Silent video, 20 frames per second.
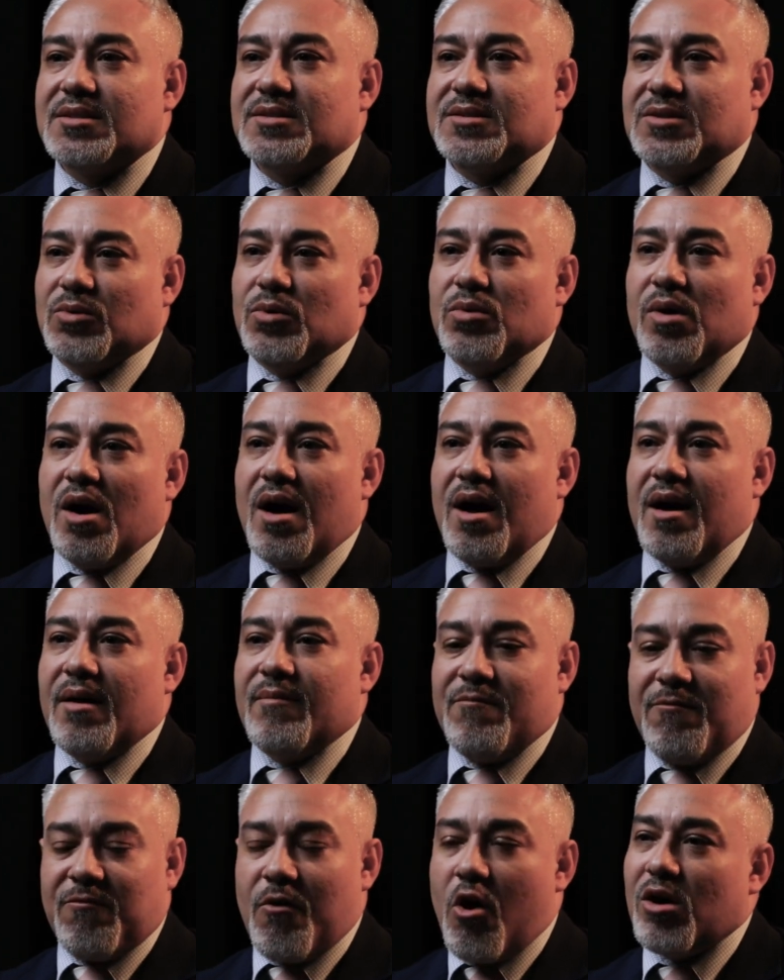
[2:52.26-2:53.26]

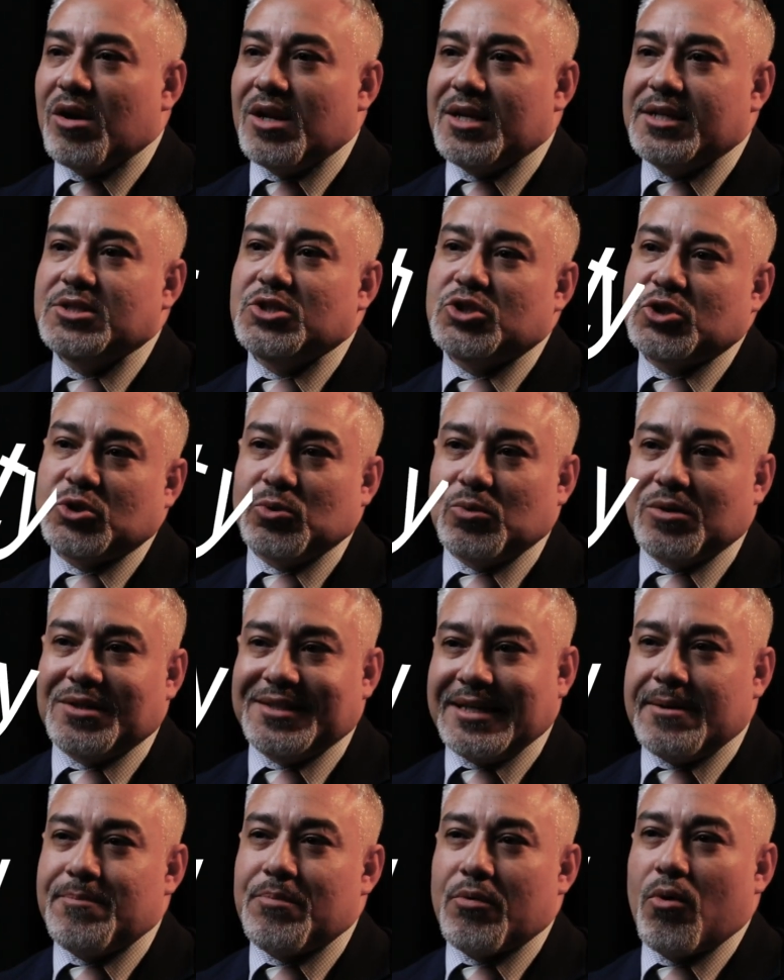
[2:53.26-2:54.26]
to fall into a
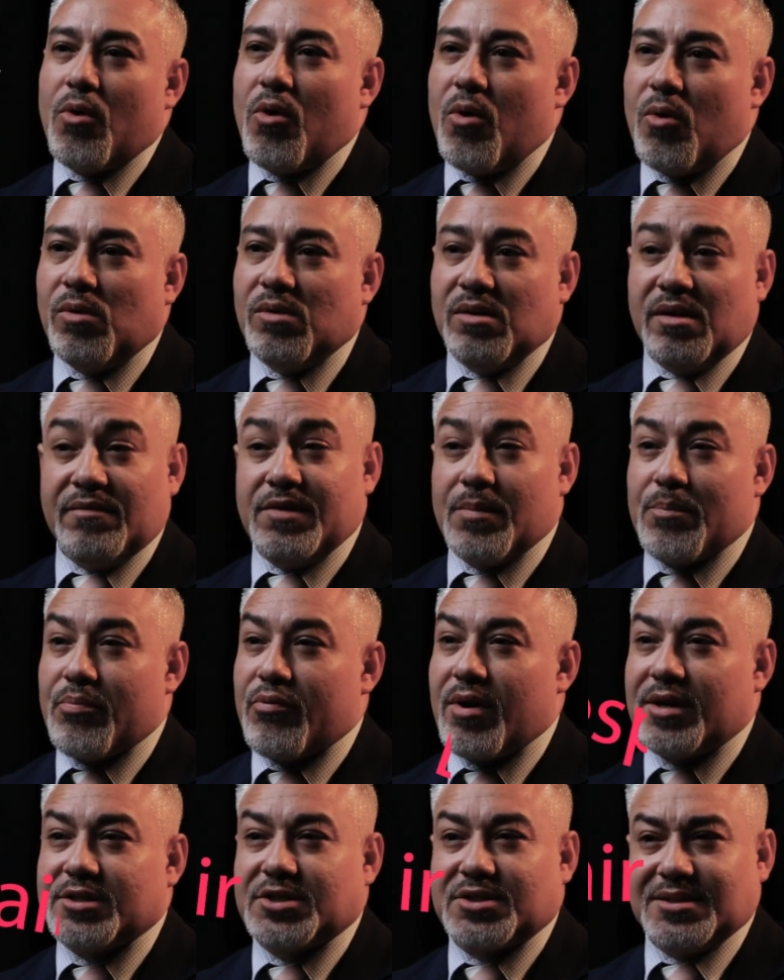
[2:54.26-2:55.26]
deeper hole of
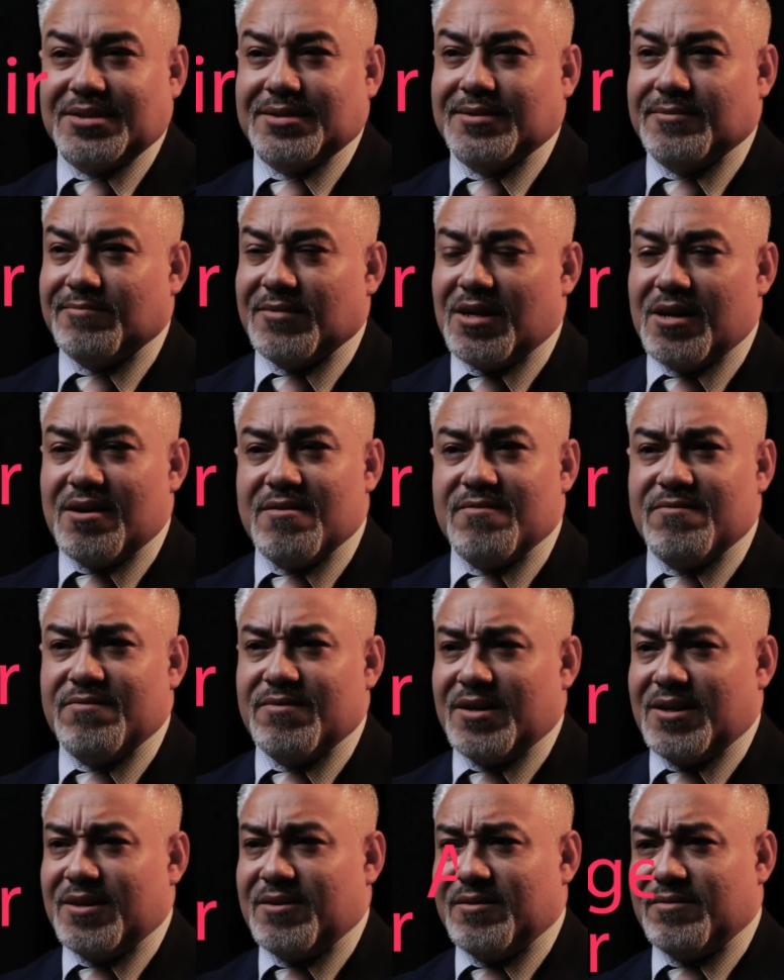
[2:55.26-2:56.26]
depression,
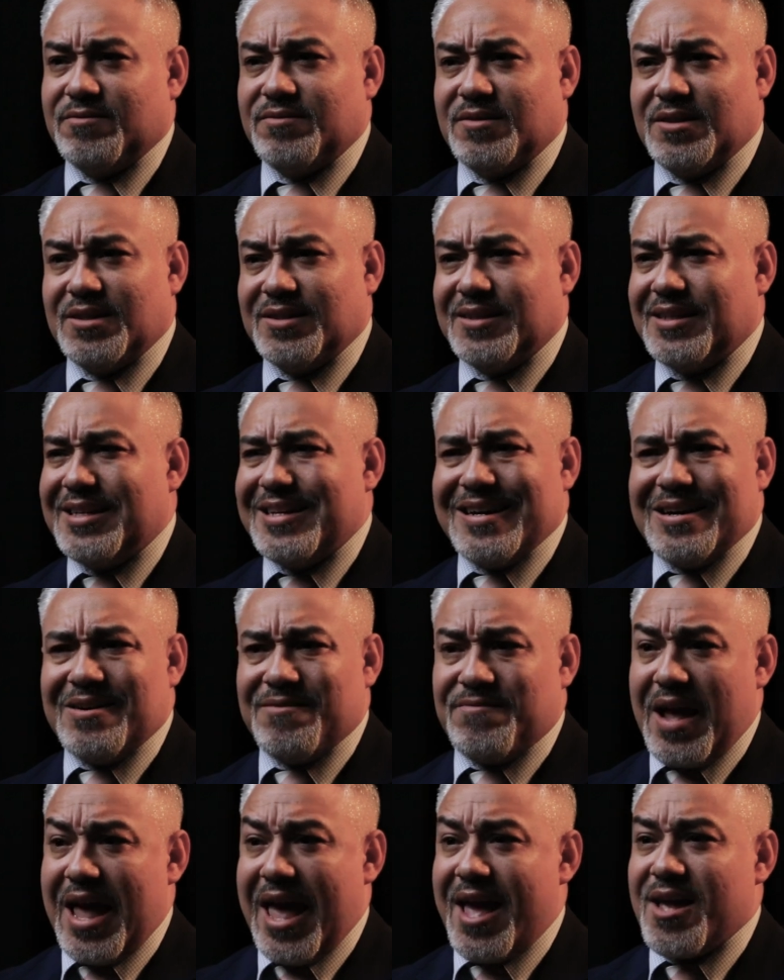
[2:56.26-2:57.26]

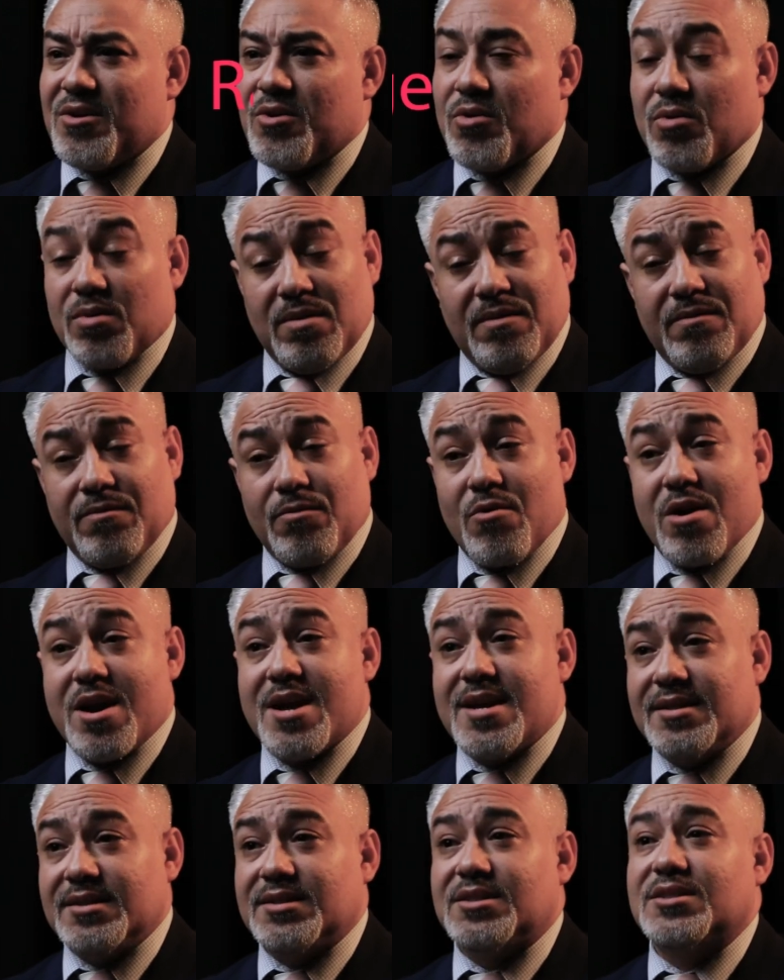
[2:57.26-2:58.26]
of anger, of
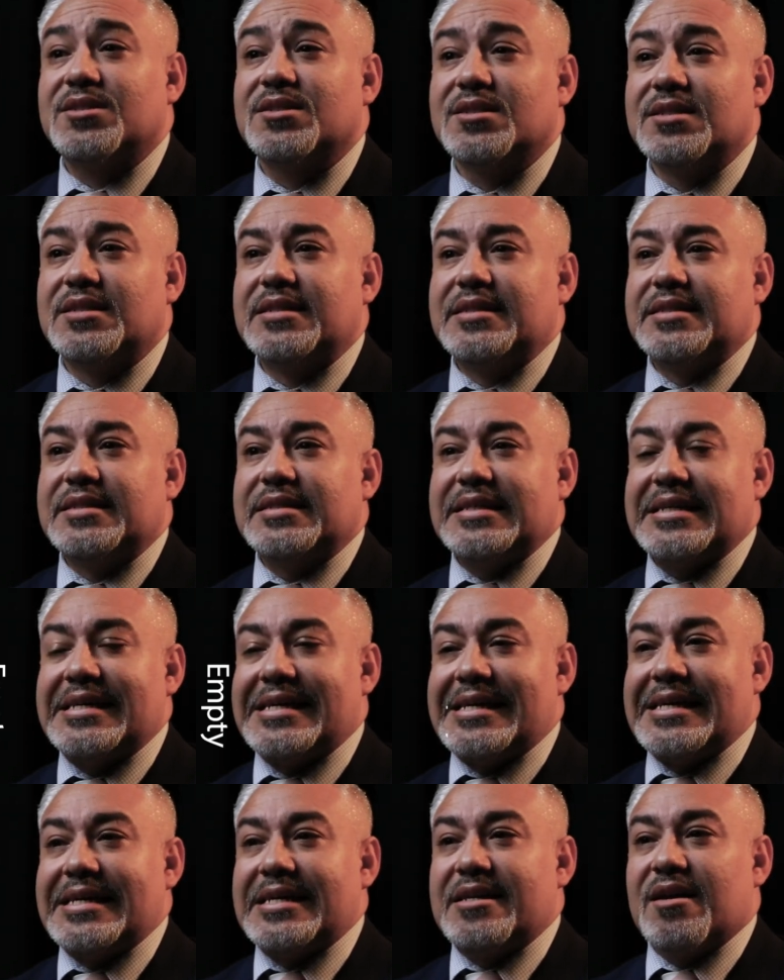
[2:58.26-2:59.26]
rage.
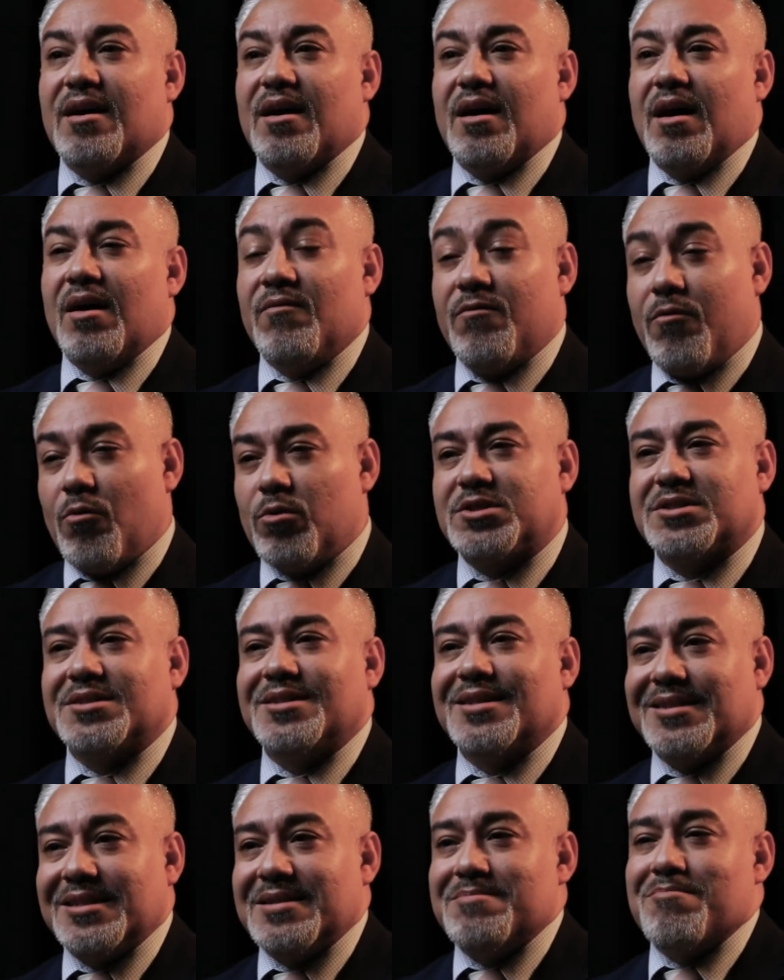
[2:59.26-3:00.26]
And
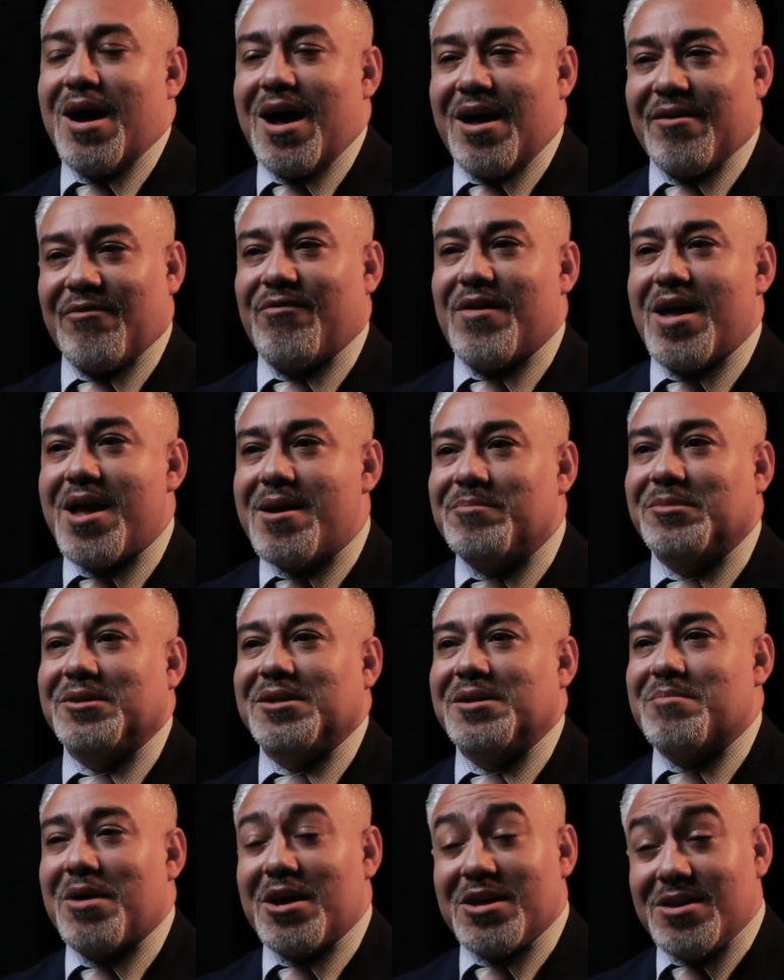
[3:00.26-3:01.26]
unfortunately, my
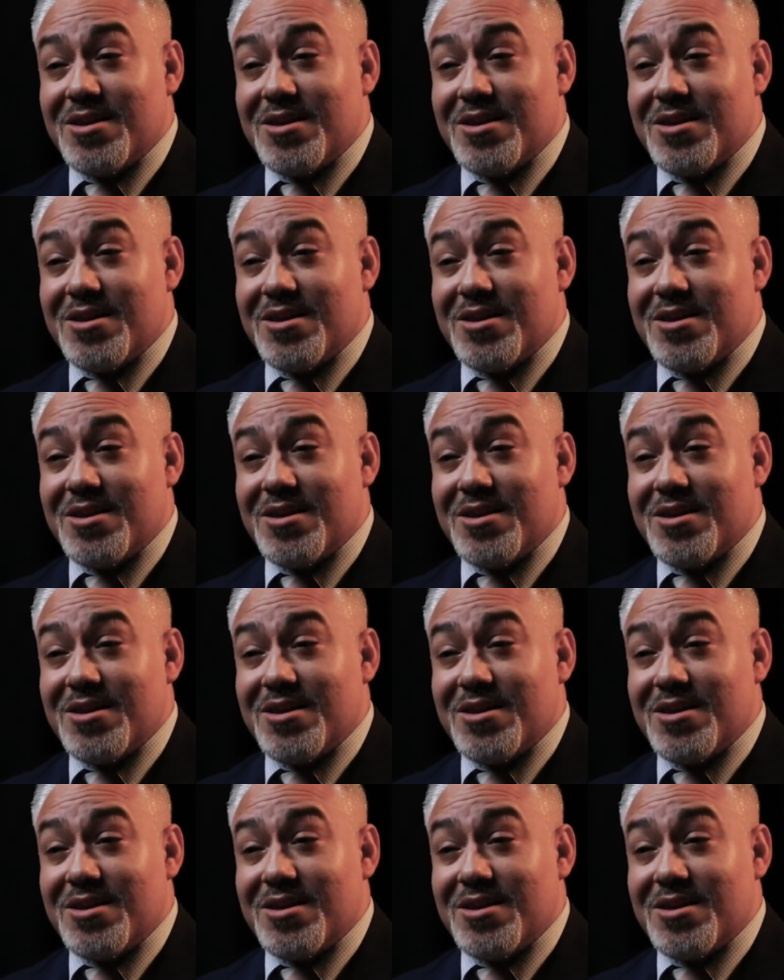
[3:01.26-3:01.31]
family, my